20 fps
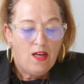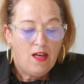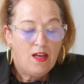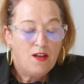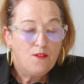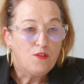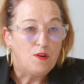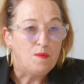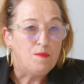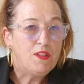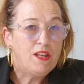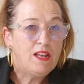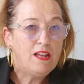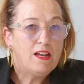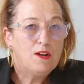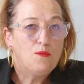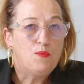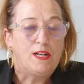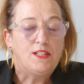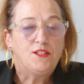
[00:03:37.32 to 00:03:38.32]
From
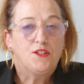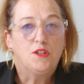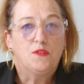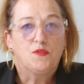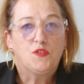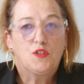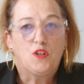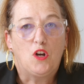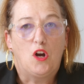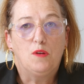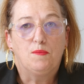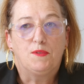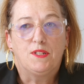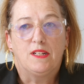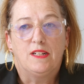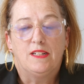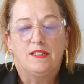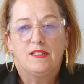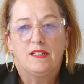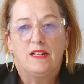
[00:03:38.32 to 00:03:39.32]
there, once you've scoped
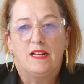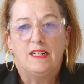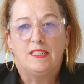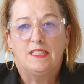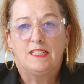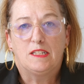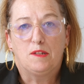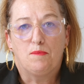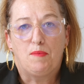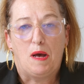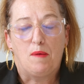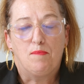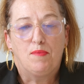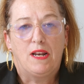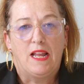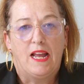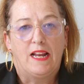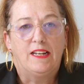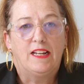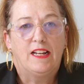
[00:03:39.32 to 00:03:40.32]
it, it is about
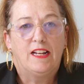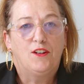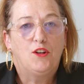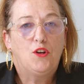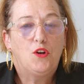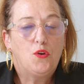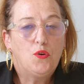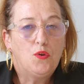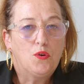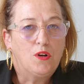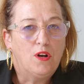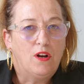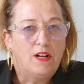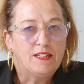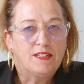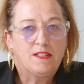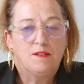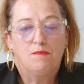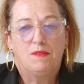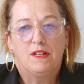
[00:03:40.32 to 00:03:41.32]
planning who you're going
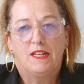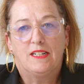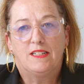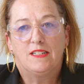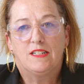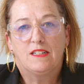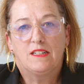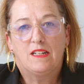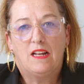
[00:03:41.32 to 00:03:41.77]
to meet,